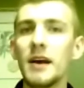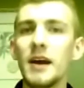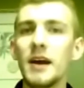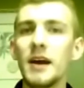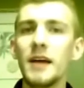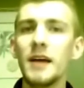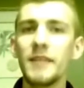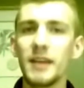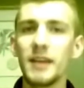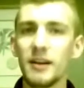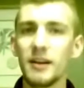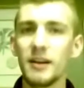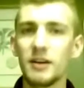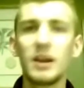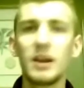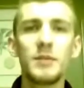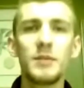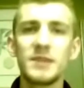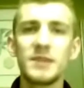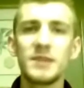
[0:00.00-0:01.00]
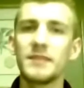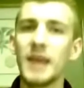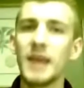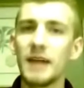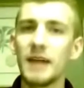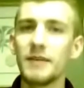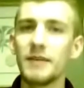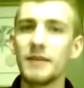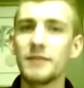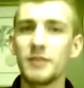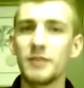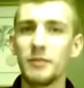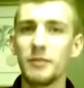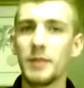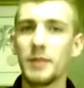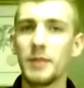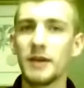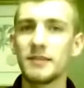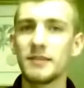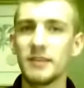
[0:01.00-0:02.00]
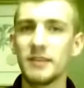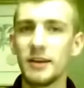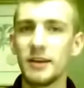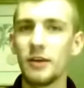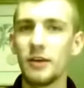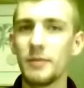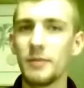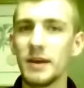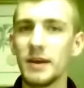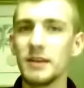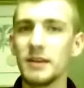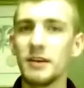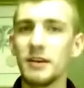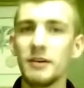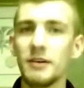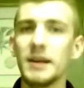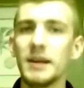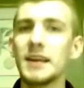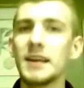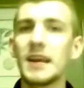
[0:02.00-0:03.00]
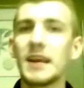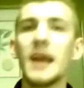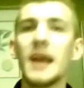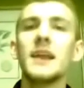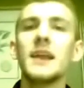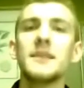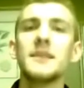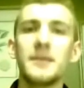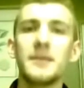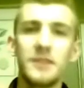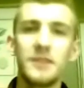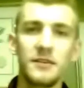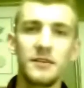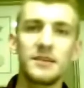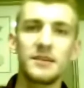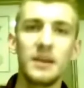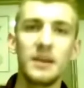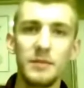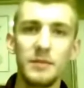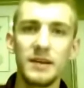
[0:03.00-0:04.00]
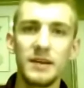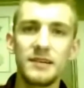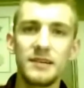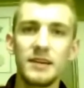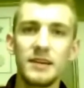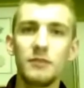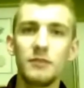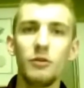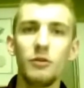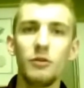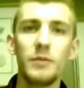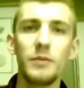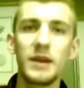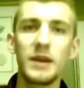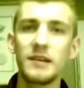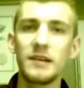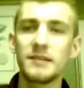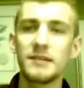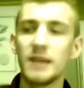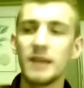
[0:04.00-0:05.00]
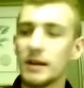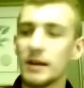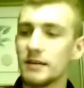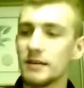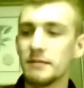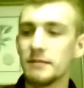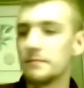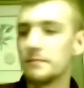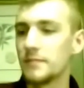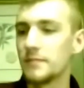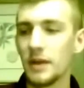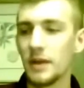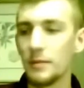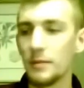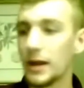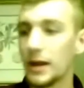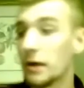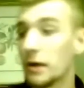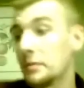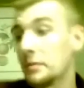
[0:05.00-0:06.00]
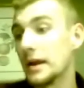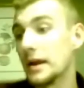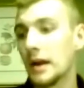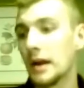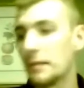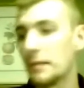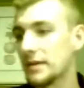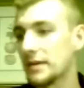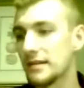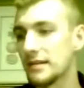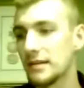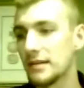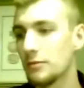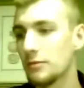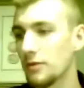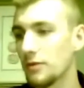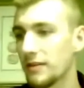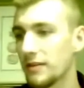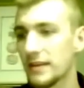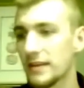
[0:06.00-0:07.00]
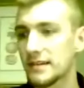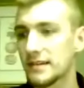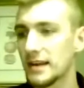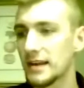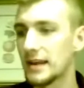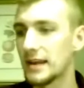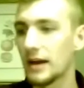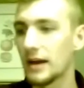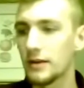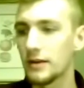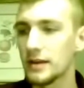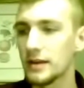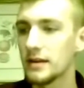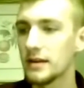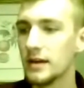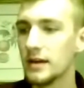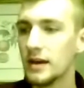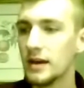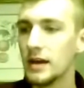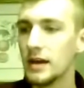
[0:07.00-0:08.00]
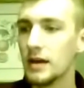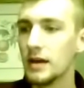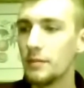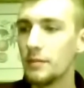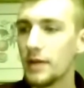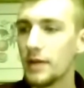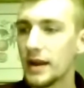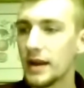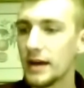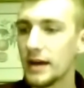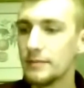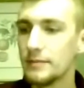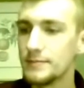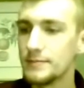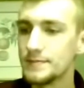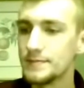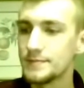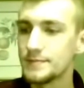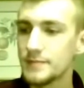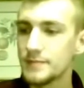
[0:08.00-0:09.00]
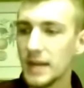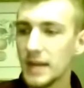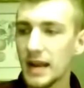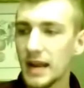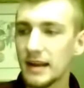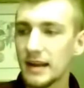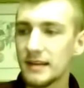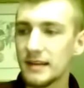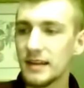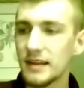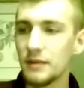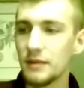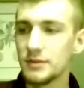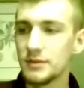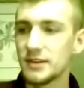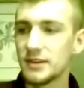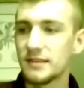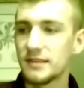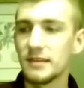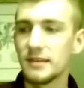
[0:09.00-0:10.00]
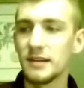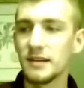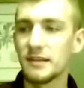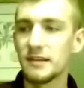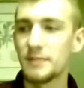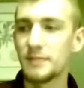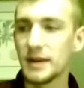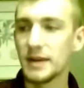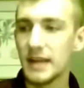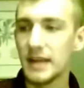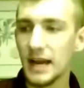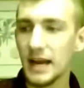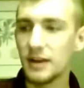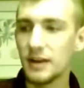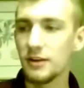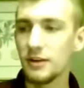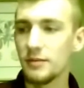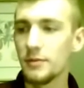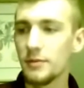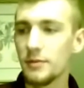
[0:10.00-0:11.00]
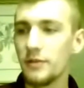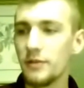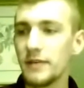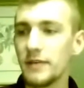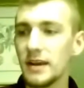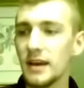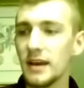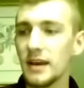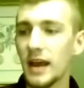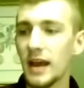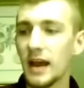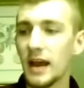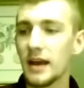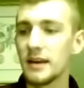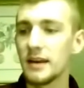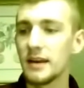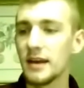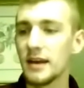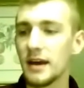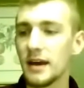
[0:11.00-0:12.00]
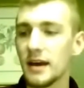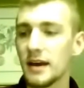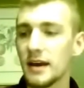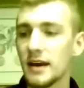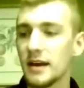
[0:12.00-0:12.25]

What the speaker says: the little clips that they have after the Pirates of the Caribbean. Indicating that there's going to be a sequel, because there may or may not be a sequel to this. I doubt it. But like I said, it was just a spectacular movie, and